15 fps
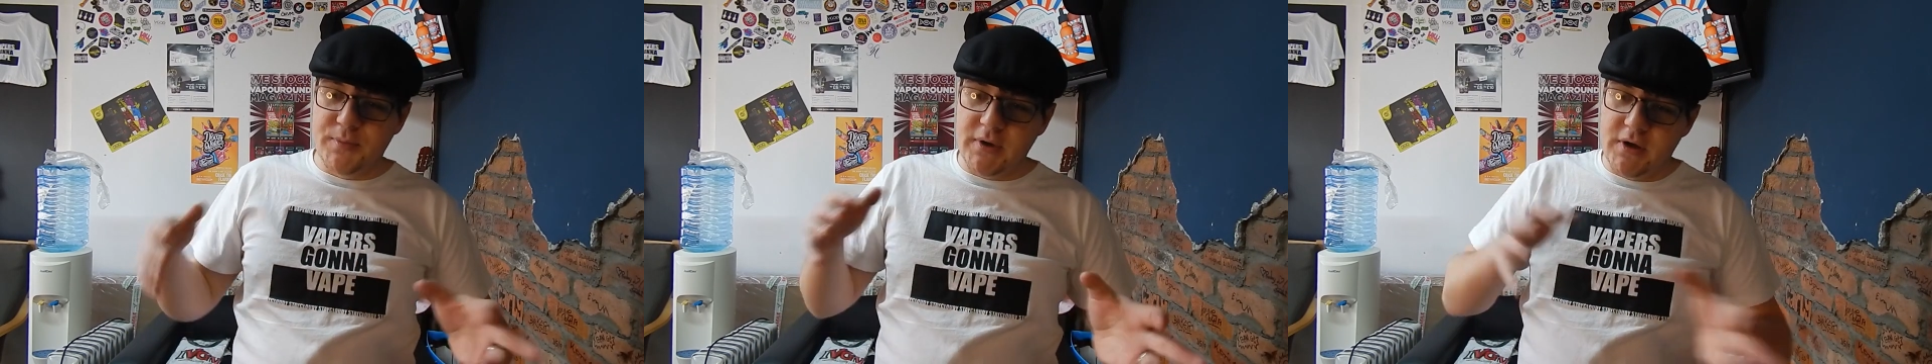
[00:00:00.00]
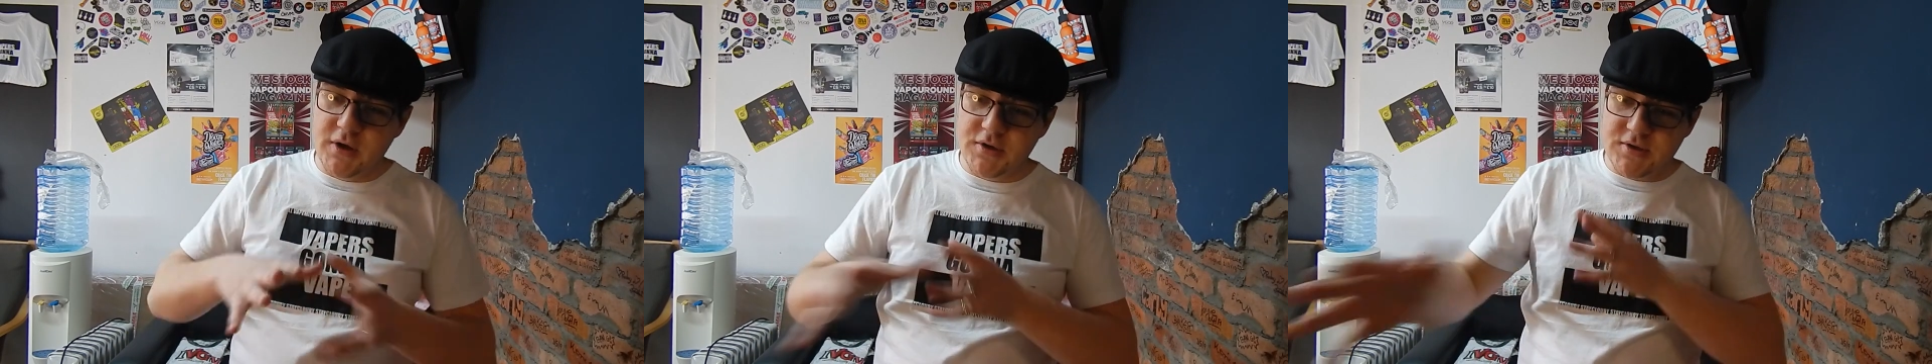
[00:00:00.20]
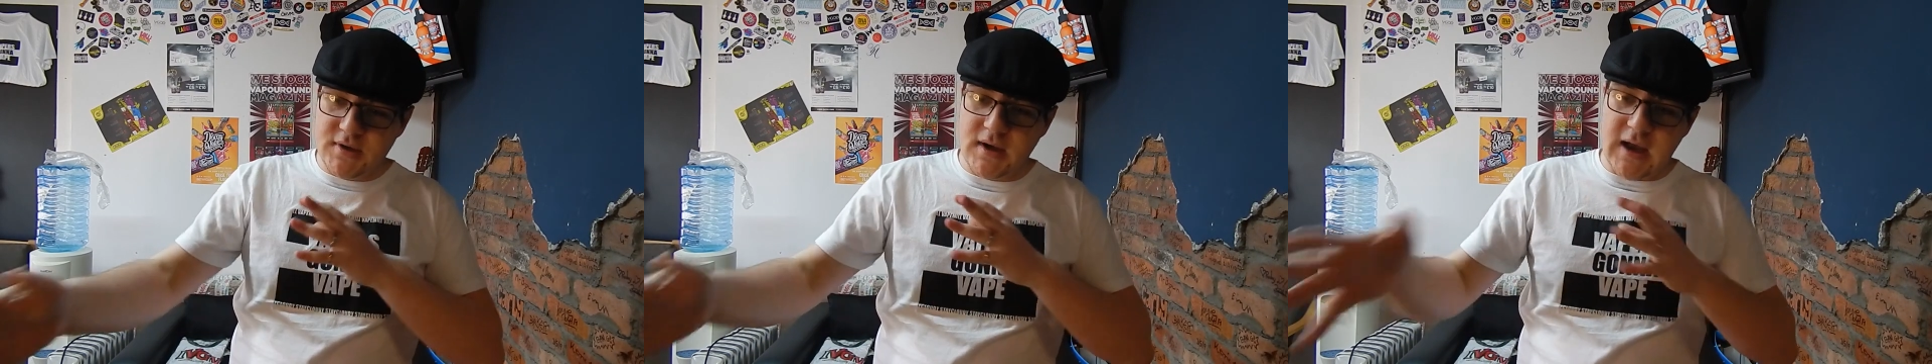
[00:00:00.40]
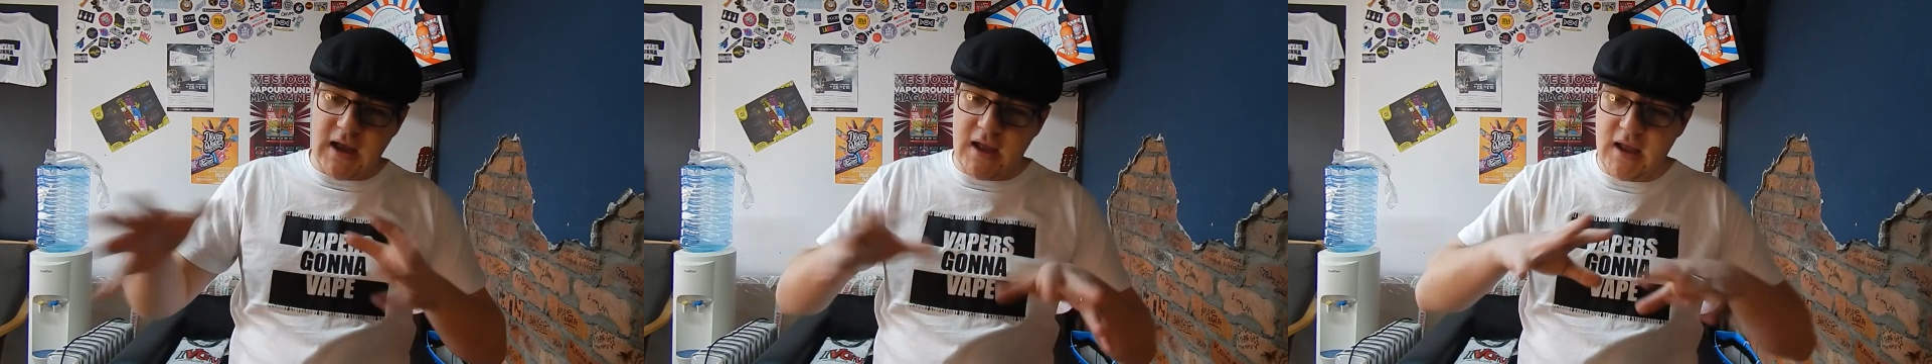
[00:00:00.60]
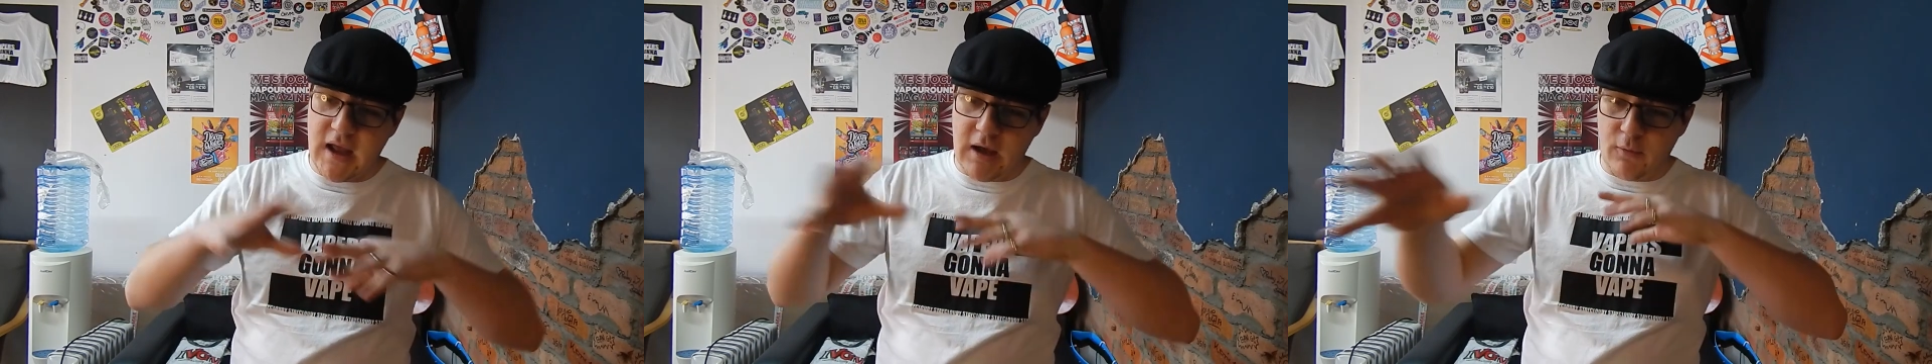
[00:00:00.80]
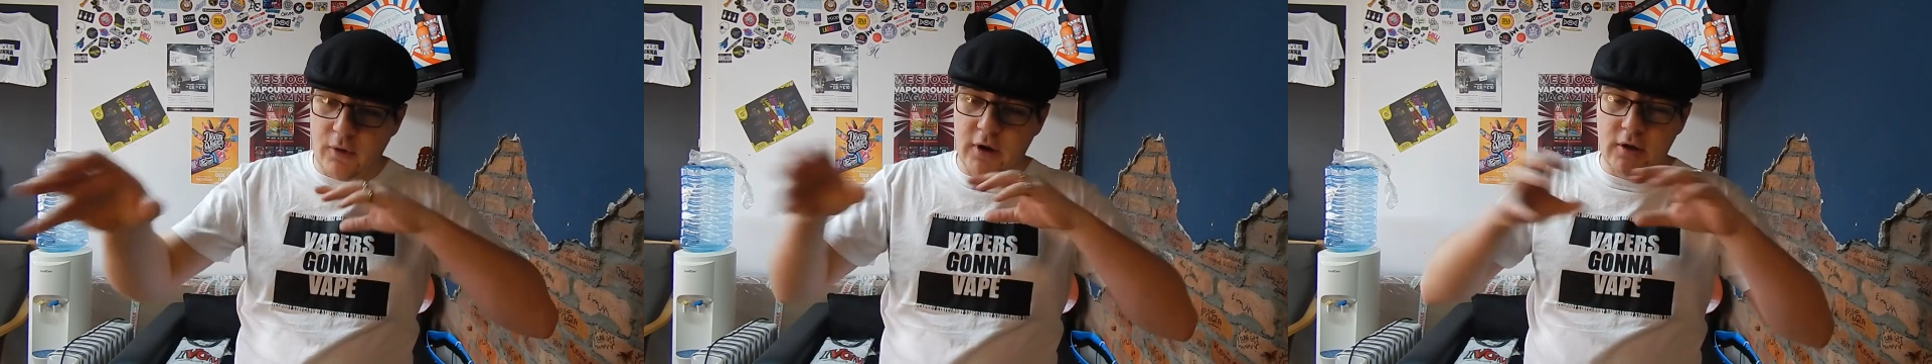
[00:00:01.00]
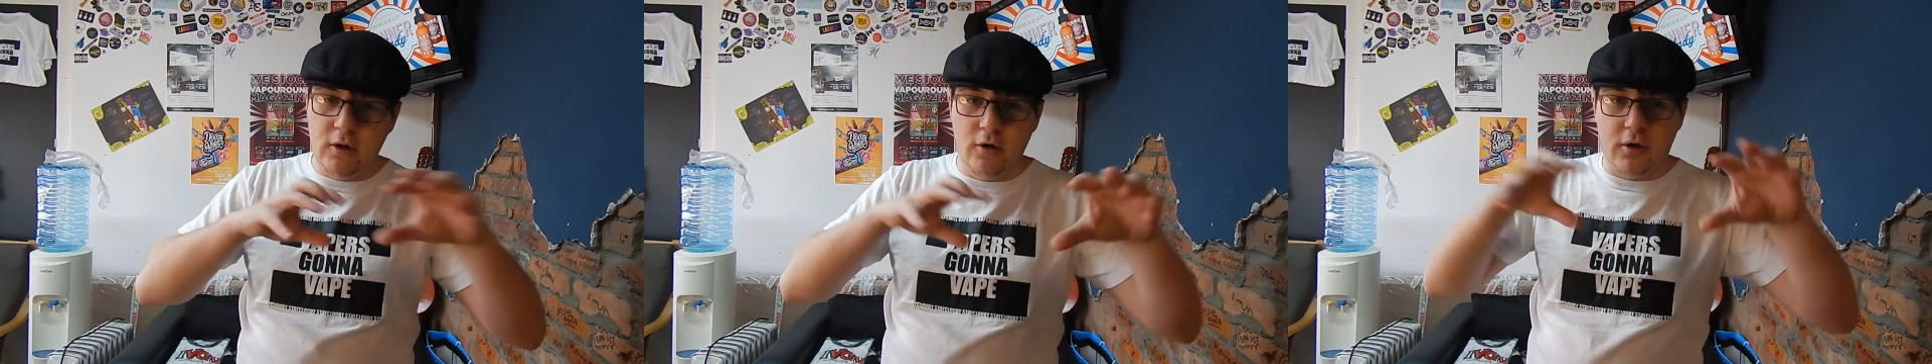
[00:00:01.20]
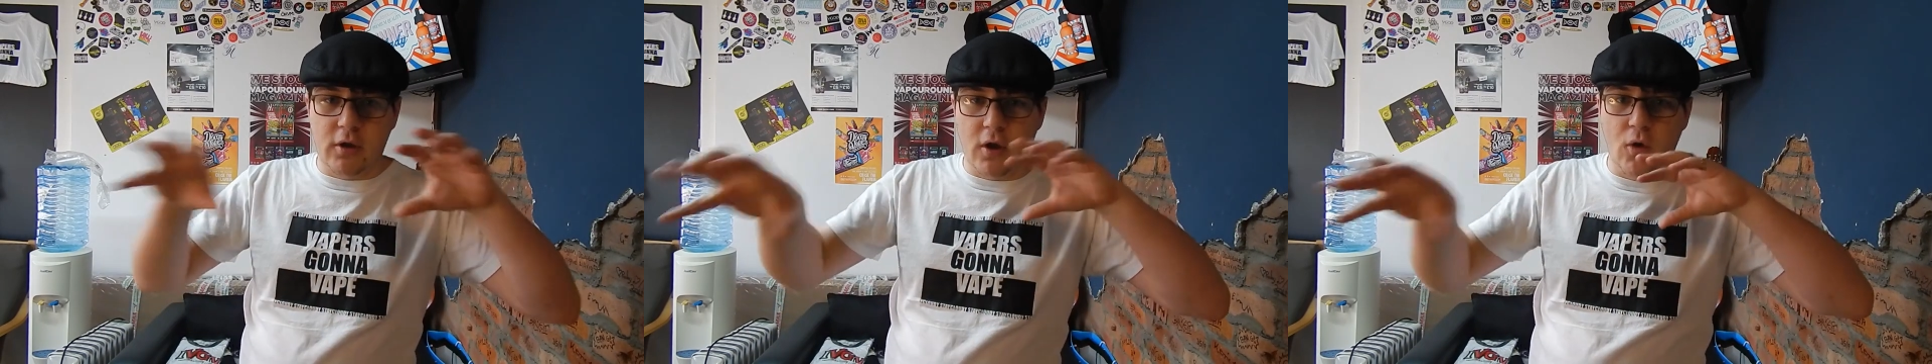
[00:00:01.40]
because I, I want to look